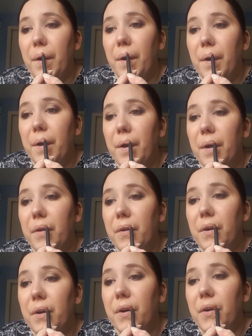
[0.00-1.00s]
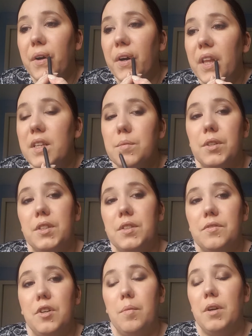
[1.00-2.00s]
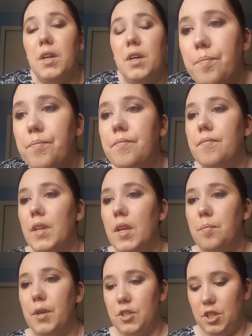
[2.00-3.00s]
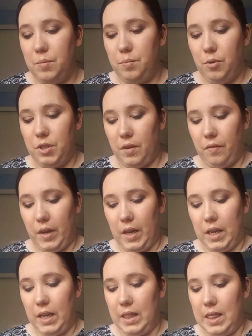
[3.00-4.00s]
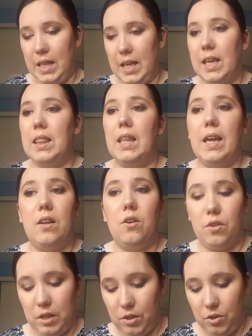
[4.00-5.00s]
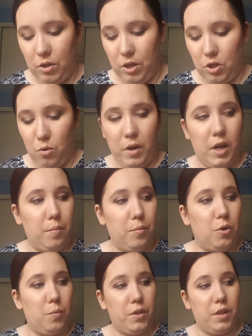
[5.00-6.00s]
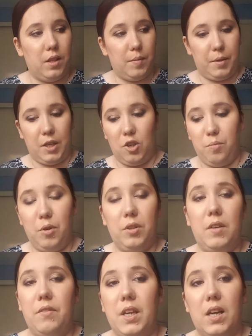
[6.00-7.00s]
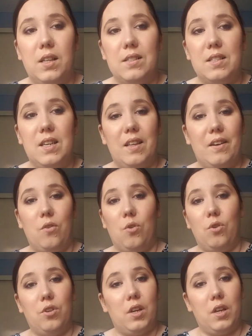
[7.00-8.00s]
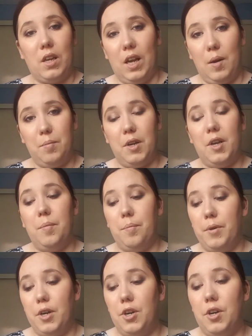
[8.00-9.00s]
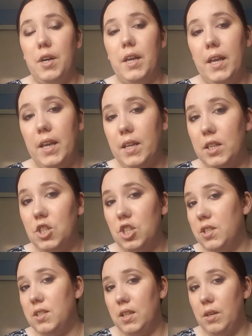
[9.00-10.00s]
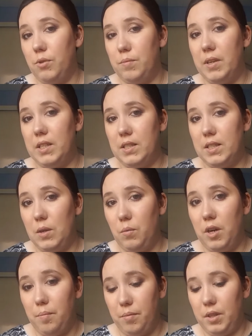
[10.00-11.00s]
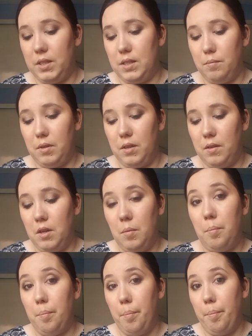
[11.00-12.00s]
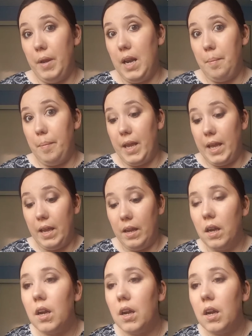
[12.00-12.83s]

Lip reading: I can't even remember where this one is from, but it just puts a very light line on there so I know where I'm going with the lippy. You probably even can't see that on camera, but it just allows me to see where I'm placing my lippy.